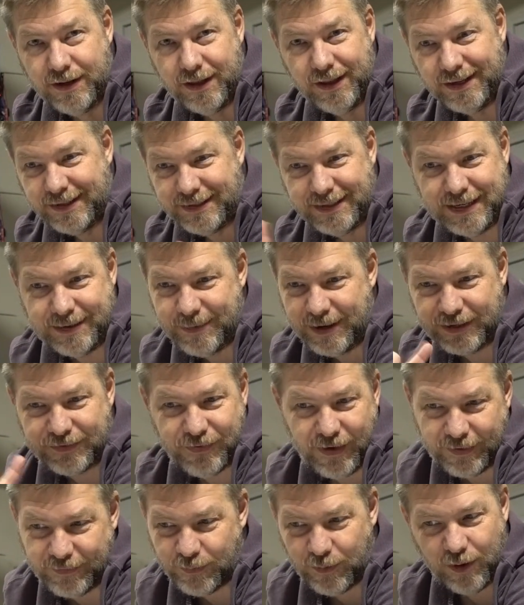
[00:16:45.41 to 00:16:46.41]
like DMX
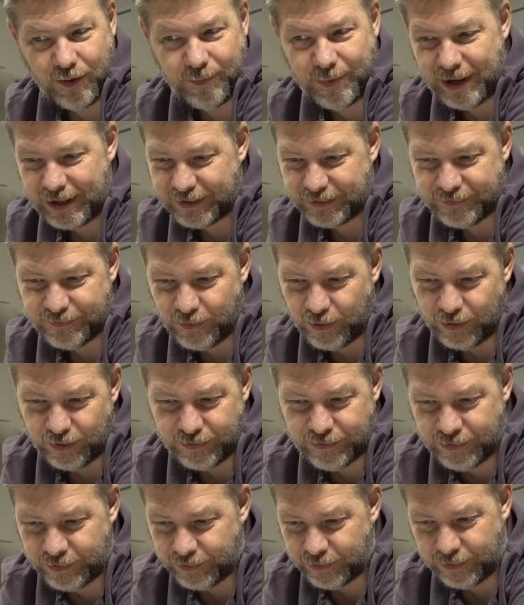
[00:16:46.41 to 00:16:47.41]
512 back and
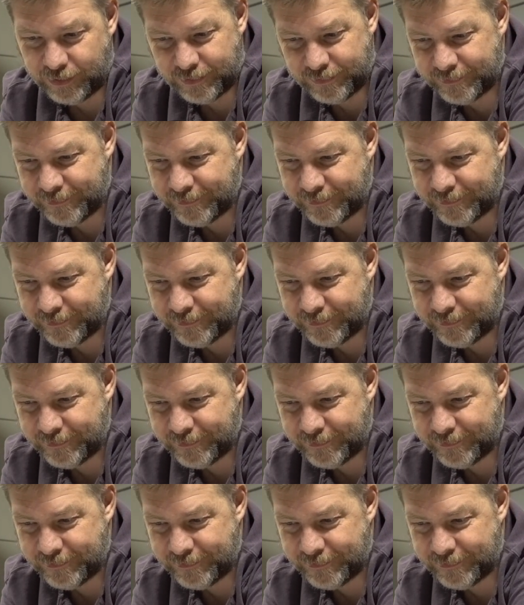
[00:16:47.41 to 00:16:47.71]
forth or